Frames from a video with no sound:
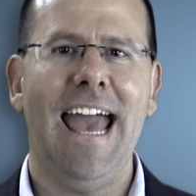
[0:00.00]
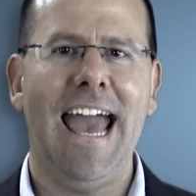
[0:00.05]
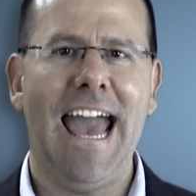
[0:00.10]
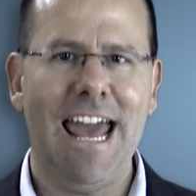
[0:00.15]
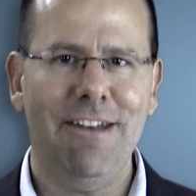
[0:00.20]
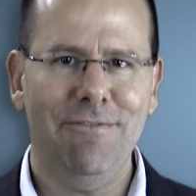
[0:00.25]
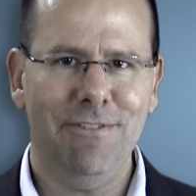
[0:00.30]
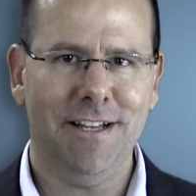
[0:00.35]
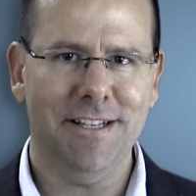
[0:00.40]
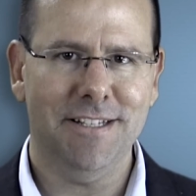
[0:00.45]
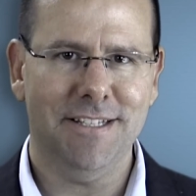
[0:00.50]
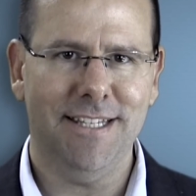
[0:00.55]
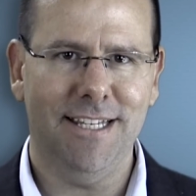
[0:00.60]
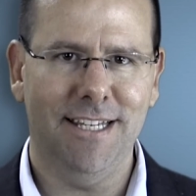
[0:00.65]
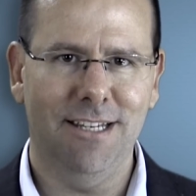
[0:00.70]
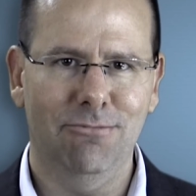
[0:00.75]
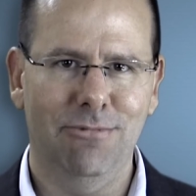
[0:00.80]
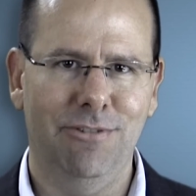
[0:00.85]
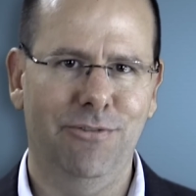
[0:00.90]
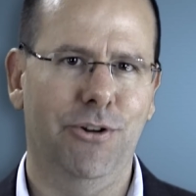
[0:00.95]

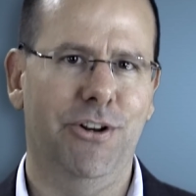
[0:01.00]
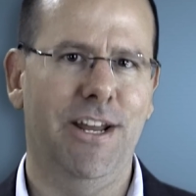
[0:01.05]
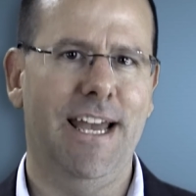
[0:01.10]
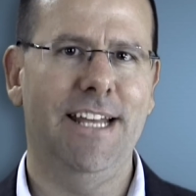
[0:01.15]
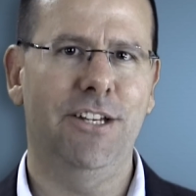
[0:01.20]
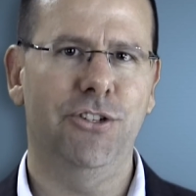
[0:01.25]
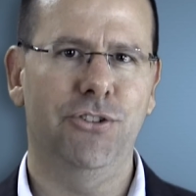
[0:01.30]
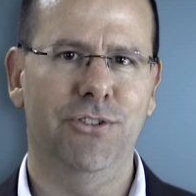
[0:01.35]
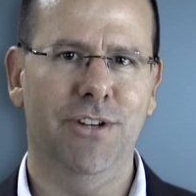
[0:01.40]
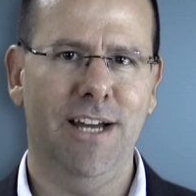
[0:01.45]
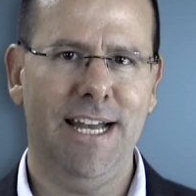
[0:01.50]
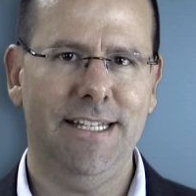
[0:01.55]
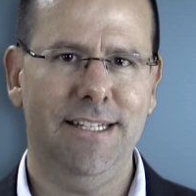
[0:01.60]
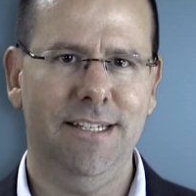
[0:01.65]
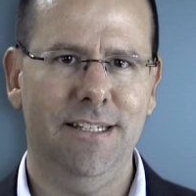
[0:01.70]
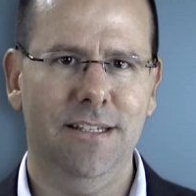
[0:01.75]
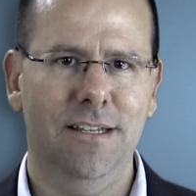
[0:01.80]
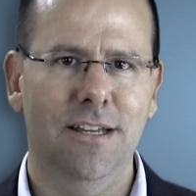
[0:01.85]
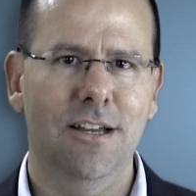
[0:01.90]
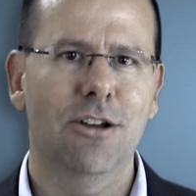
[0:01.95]
Advocacy, we've got AIDS
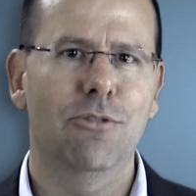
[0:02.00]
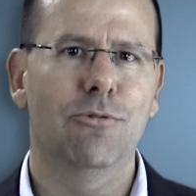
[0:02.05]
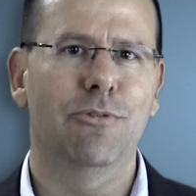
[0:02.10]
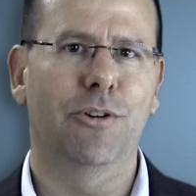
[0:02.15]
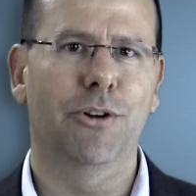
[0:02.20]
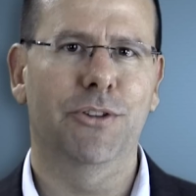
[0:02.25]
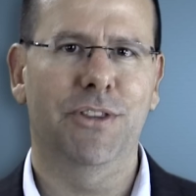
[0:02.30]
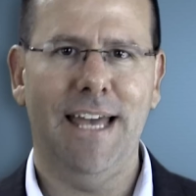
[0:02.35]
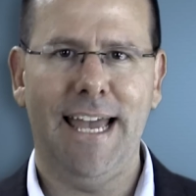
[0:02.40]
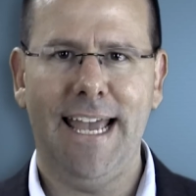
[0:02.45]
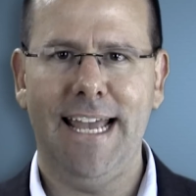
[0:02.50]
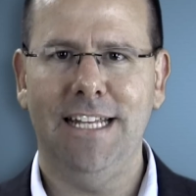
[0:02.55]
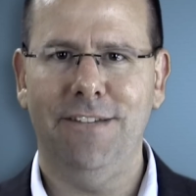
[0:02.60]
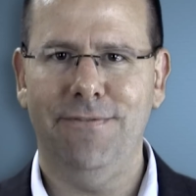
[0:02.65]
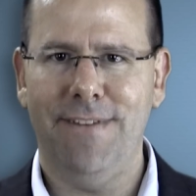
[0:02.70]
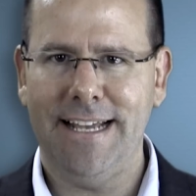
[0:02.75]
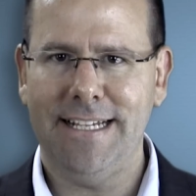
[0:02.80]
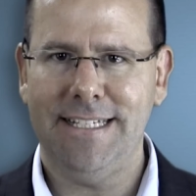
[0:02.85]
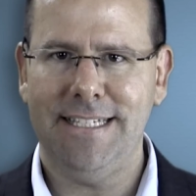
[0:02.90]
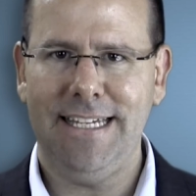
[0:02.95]
United, we've got the AIDS
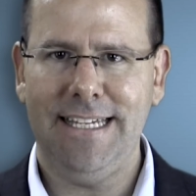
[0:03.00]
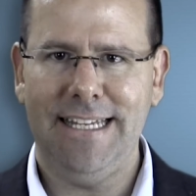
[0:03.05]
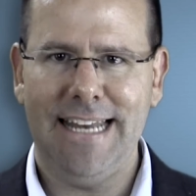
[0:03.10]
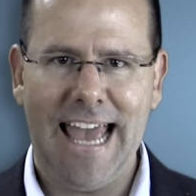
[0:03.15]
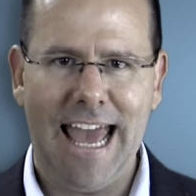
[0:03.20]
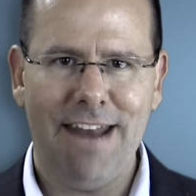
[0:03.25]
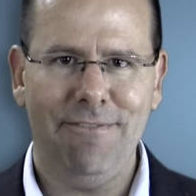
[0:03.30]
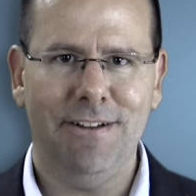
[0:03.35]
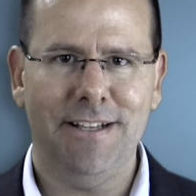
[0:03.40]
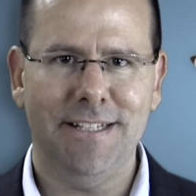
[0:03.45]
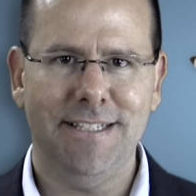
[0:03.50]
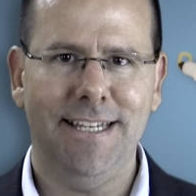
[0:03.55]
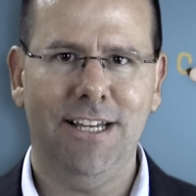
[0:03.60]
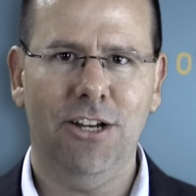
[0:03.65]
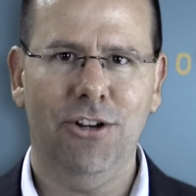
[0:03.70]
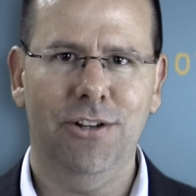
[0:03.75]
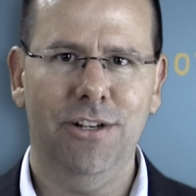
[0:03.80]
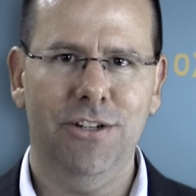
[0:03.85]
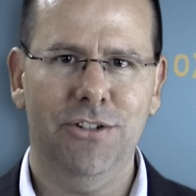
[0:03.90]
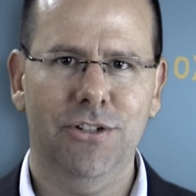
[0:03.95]
Vaccine Advocacy
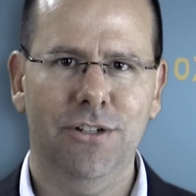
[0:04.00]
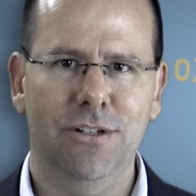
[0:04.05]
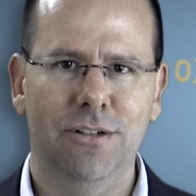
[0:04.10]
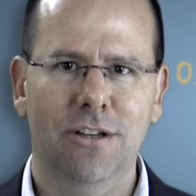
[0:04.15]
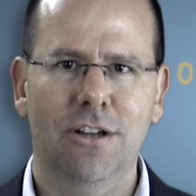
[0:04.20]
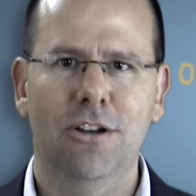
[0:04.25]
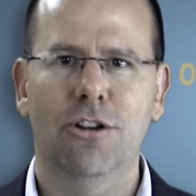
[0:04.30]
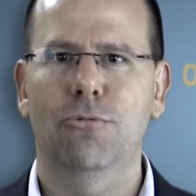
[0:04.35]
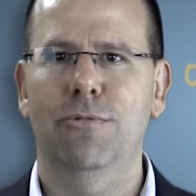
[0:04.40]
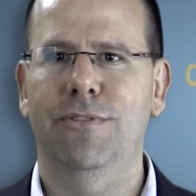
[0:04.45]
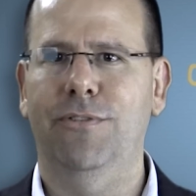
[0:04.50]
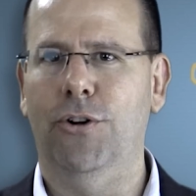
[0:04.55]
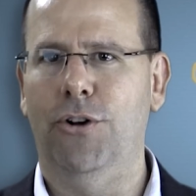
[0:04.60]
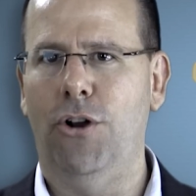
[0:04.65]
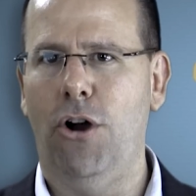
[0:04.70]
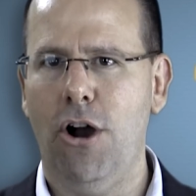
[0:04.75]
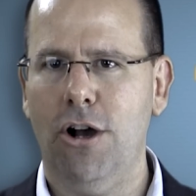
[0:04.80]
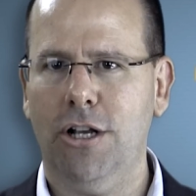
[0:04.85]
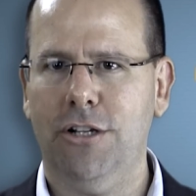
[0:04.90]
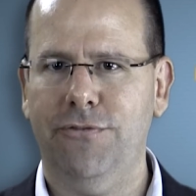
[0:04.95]
Coalition, we've
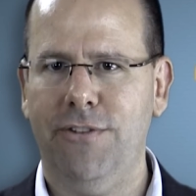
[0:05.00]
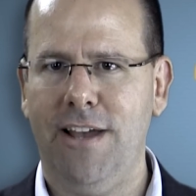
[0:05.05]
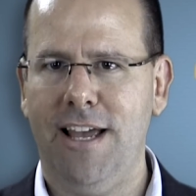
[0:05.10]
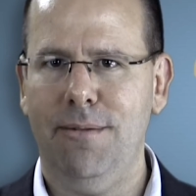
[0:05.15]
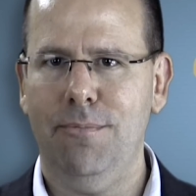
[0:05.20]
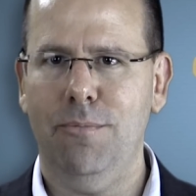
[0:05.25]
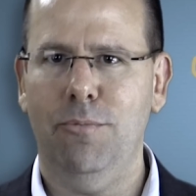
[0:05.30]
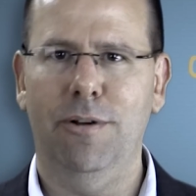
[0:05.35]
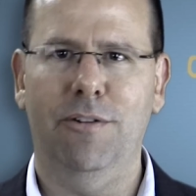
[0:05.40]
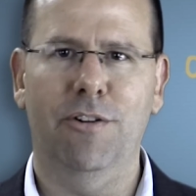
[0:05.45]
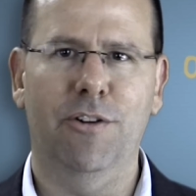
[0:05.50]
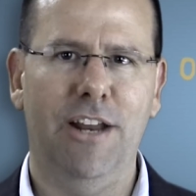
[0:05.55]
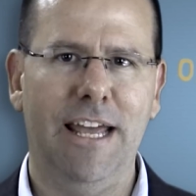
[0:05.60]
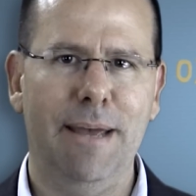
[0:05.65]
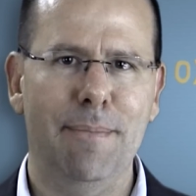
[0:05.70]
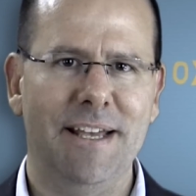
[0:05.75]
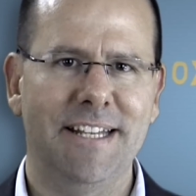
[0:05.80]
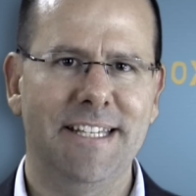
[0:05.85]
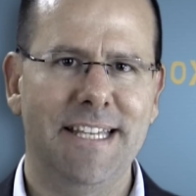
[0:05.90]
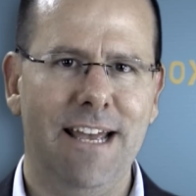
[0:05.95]
got Oxfam, we've got
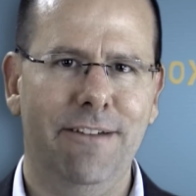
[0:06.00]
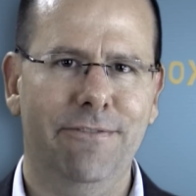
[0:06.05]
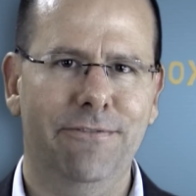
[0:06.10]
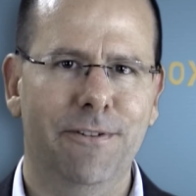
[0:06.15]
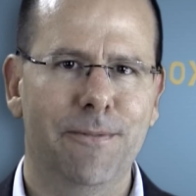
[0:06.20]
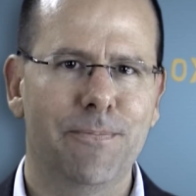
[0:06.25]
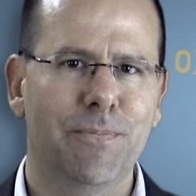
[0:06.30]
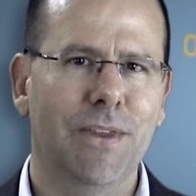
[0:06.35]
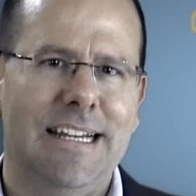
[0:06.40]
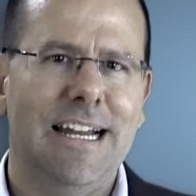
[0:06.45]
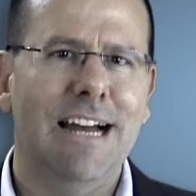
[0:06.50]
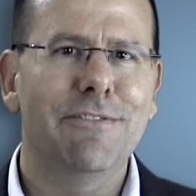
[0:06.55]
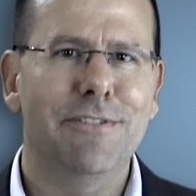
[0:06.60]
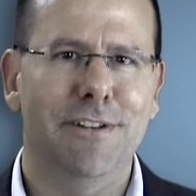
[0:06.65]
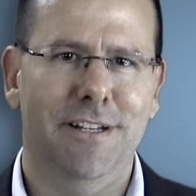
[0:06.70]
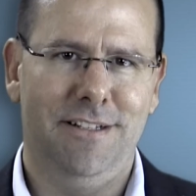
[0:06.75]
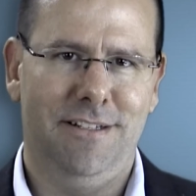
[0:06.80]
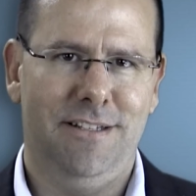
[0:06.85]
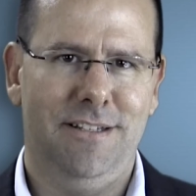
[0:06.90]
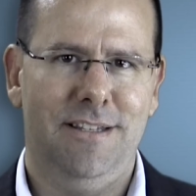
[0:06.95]
MSF.
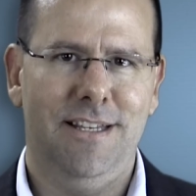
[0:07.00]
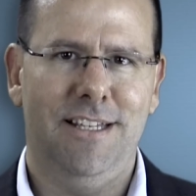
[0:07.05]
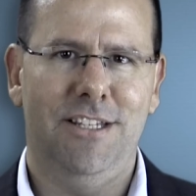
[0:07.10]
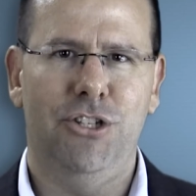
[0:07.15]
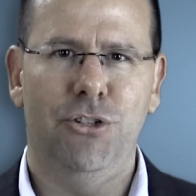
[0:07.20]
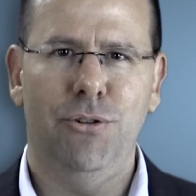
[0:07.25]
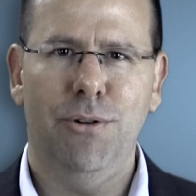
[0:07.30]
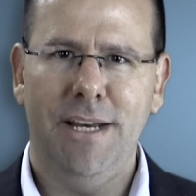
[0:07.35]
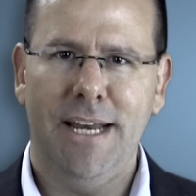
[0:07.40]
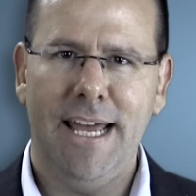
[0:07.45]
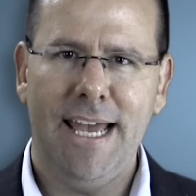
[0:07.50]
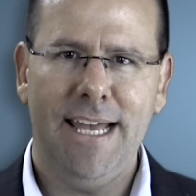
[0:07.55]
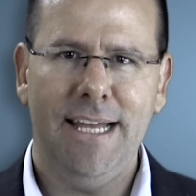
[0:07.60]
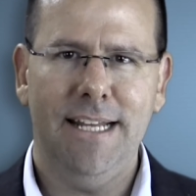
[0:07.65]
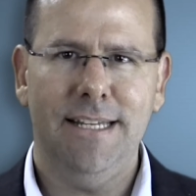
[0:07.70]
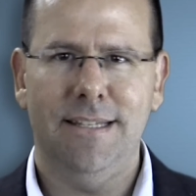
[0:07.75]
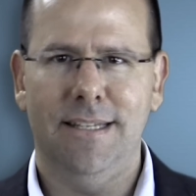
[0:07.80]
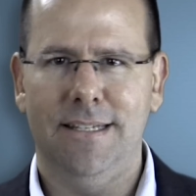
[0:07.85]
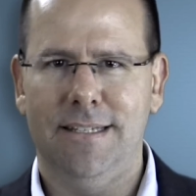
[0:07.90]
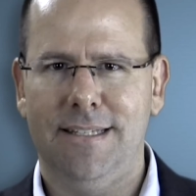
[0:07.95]
Governance, there's
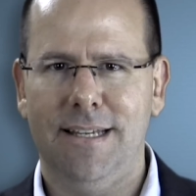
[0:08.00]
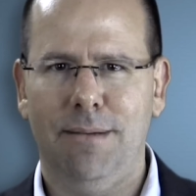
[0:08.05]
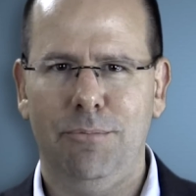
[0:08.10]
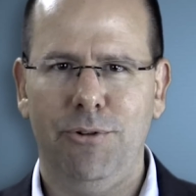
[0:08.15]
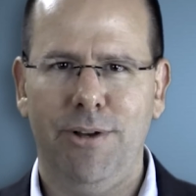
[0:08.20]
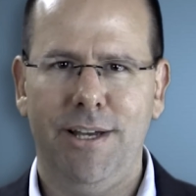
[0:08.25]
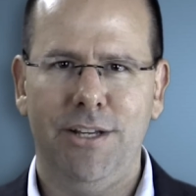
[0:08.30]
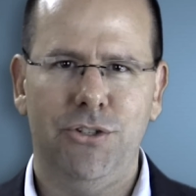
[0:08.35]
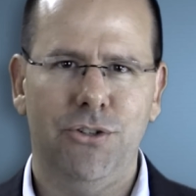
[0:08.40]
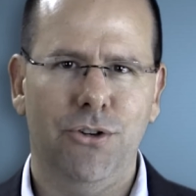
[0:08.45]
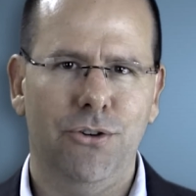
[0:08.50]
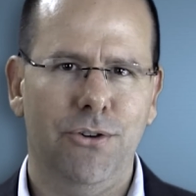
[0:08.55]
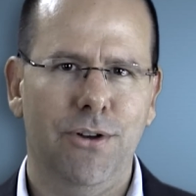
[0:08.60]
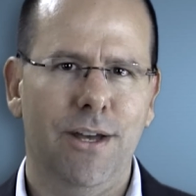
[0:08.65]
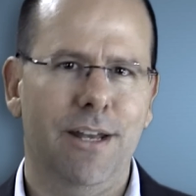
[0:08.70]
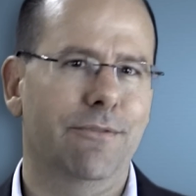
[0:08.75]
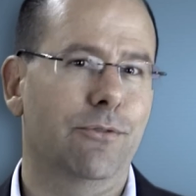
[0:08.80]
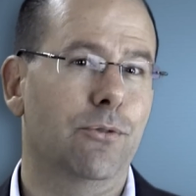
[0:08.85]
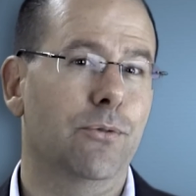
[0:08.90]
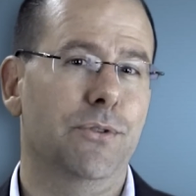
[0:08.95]
UNAIDS, there's WHO,
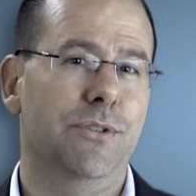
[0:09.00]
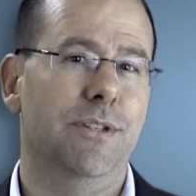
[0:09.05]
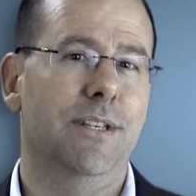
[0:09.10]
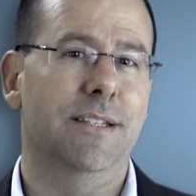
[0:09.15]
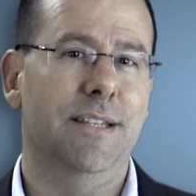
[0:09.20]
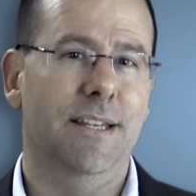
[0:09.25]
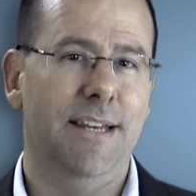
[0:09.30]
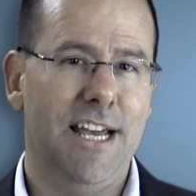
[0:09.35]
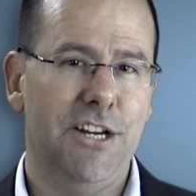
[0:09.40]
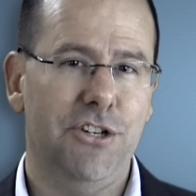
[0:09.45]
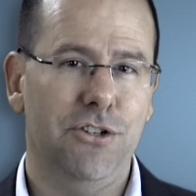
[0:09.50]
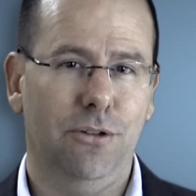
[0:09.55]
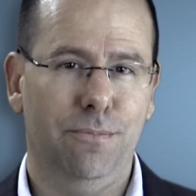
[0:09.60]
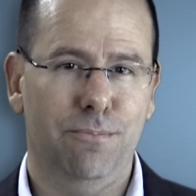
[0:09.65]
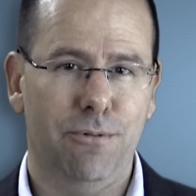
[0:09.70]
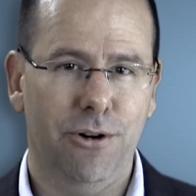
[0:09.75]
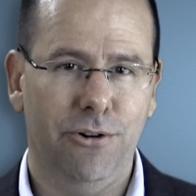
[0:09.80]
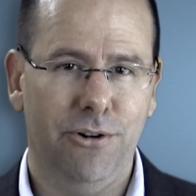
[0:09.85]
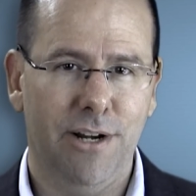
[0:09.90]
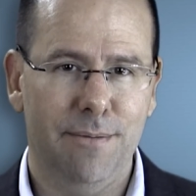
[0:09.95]
and of course there's the national
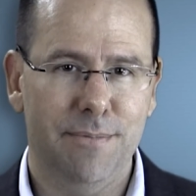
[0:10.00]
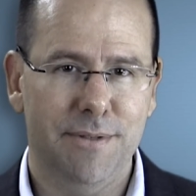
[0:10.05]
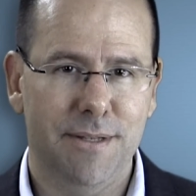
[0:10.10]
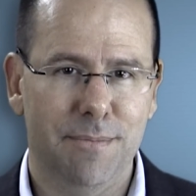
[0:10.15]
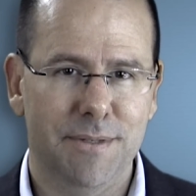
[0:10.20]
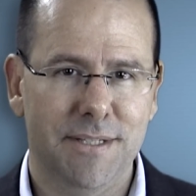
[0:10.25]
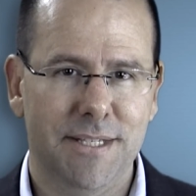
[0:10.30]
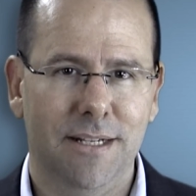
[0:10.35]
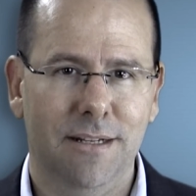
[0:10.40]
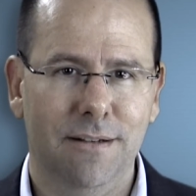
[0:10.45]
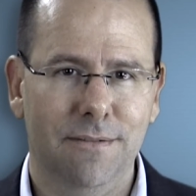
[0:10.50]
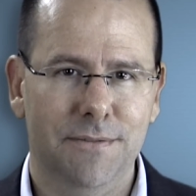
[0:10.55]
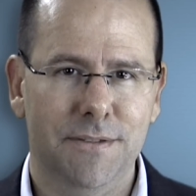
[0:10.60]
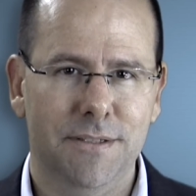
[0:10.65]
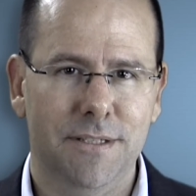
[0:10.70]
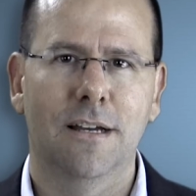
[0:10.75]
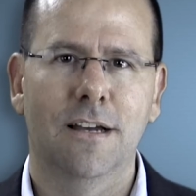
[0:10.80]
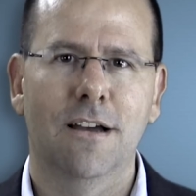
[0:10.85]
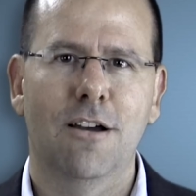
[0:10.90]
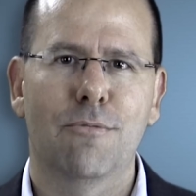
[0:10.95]
programs
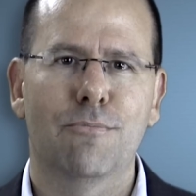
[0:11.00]
themselves.